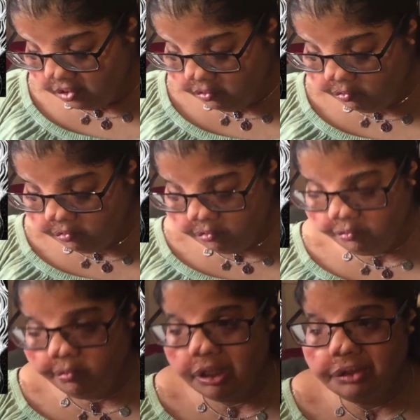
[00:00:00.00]

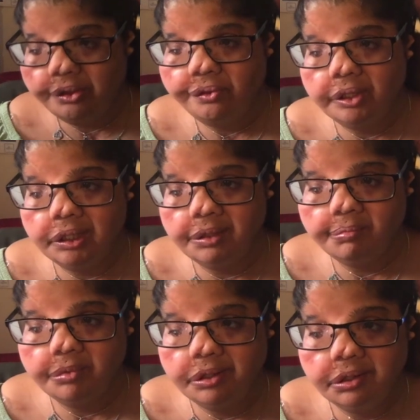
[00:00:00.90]
One of the
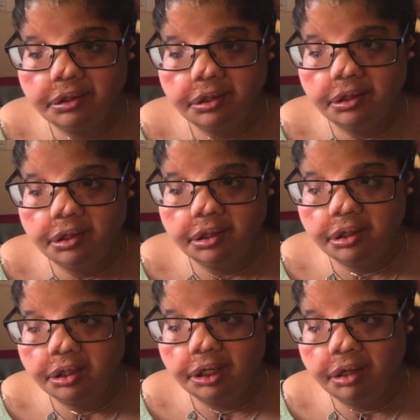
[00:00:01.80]
things,
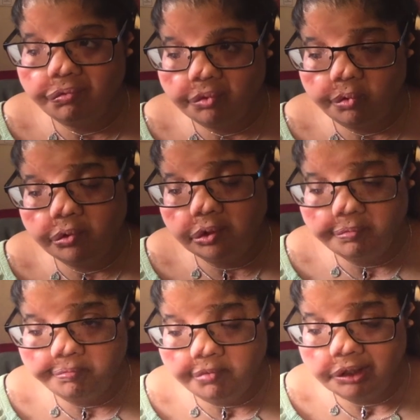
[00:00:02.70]
or
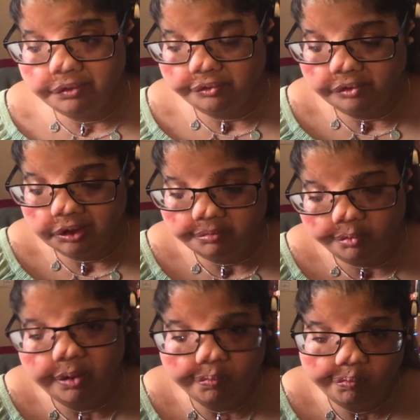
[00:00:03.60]
many of the things,
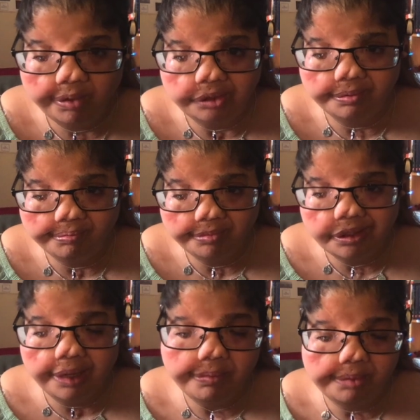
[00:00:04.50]
well,
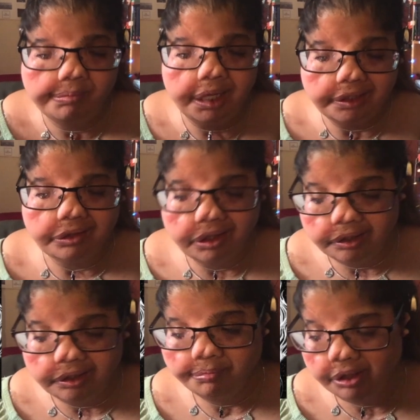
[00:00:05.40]
some of the many
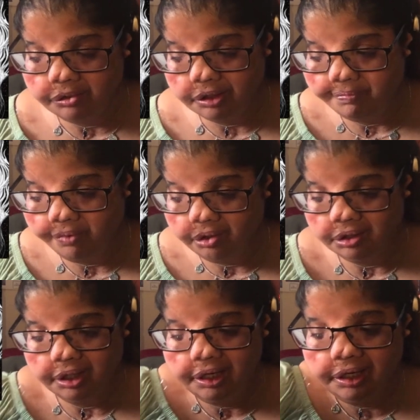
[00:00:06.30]
things in this book,
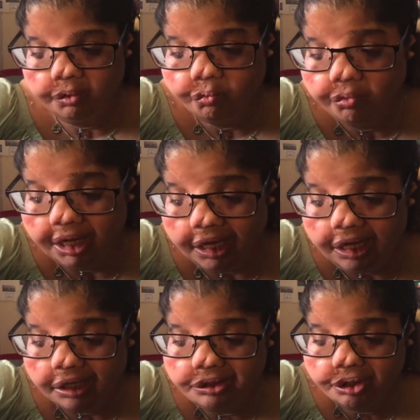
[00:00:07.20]
it
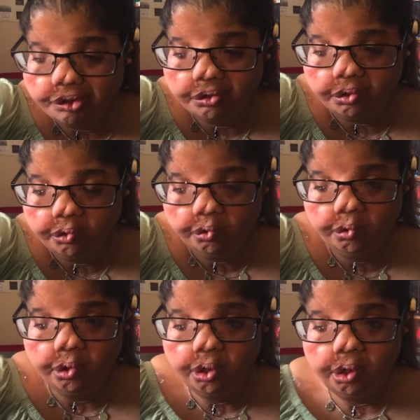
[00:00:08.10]
had to do
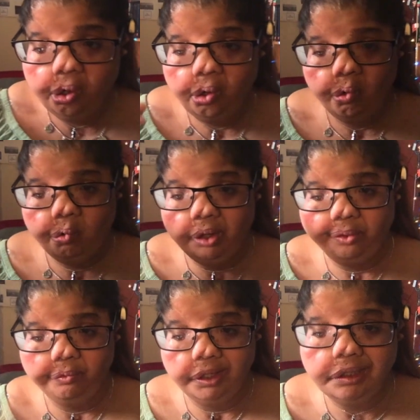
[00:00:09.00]
with
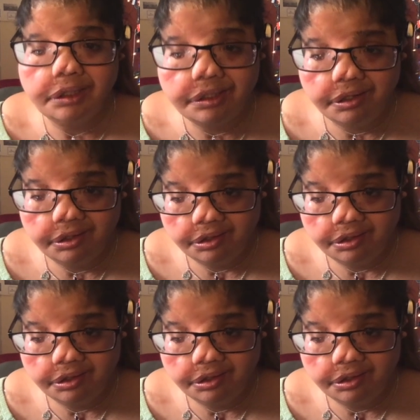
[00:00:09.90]
race,